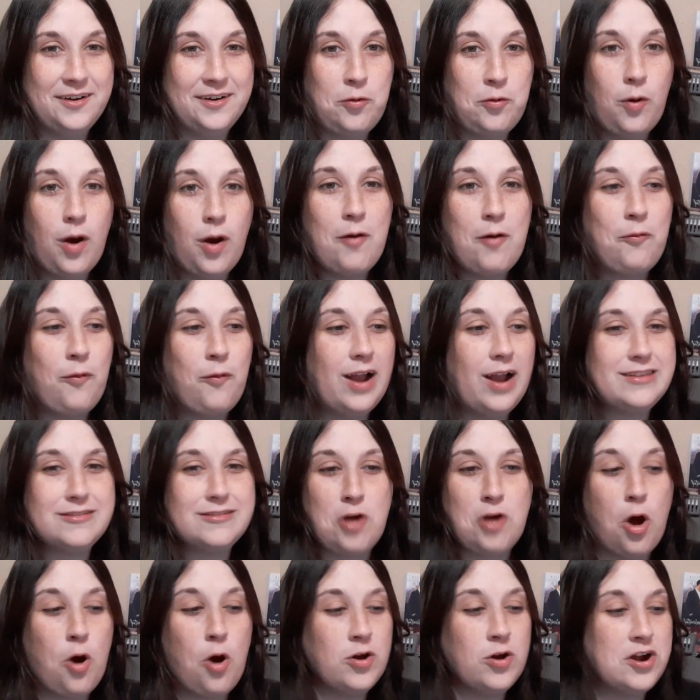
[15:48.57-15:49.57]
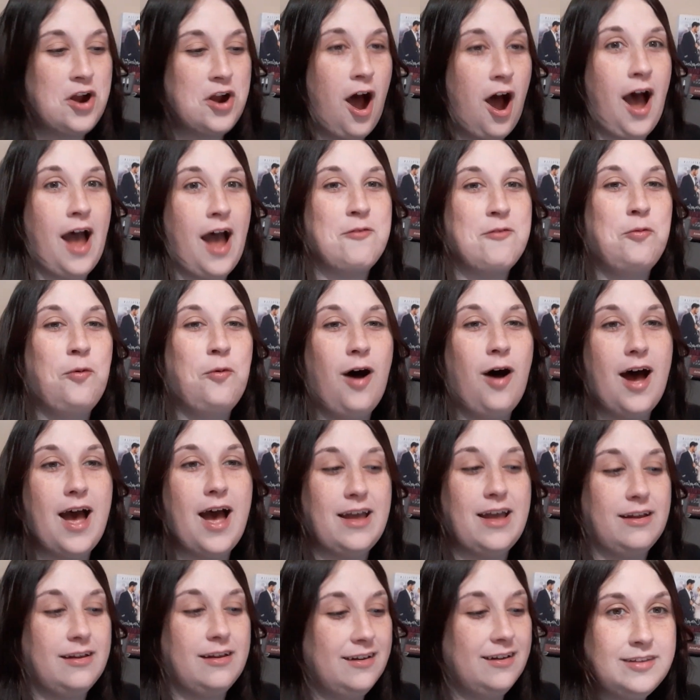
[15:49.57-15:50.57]
What's going on?
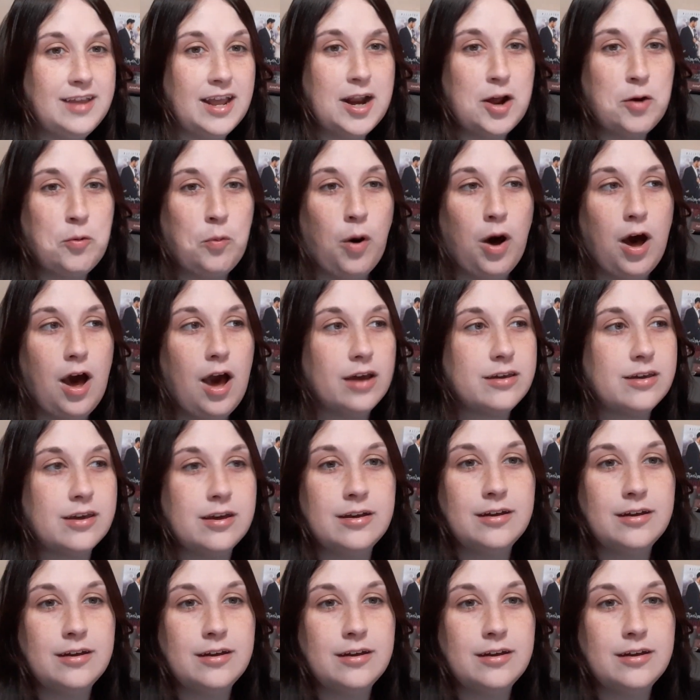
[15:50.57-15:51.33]
What? Did it work?